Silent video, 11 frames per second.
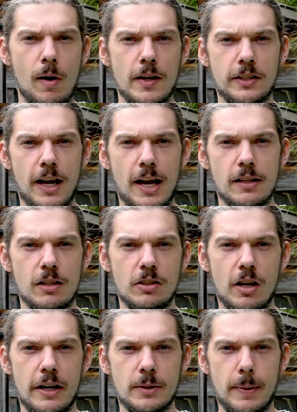I skate this,
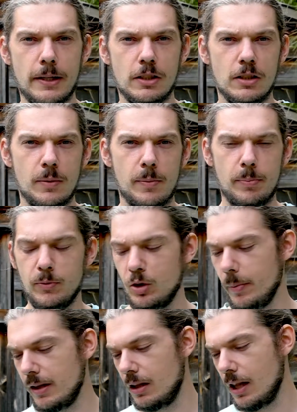I expect it to
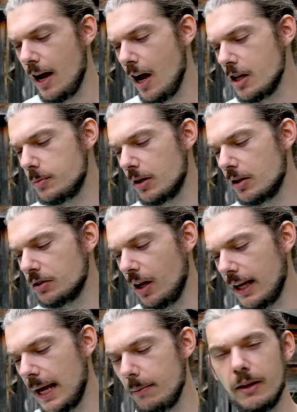be the last, because I
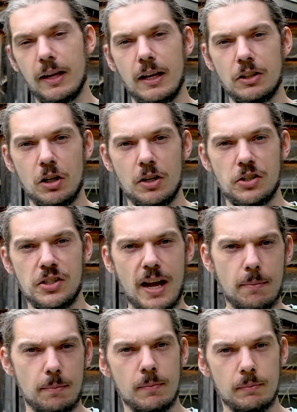keep thinking it's going to
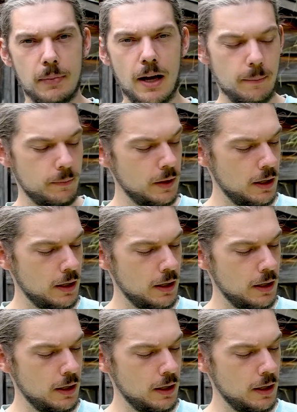snap. But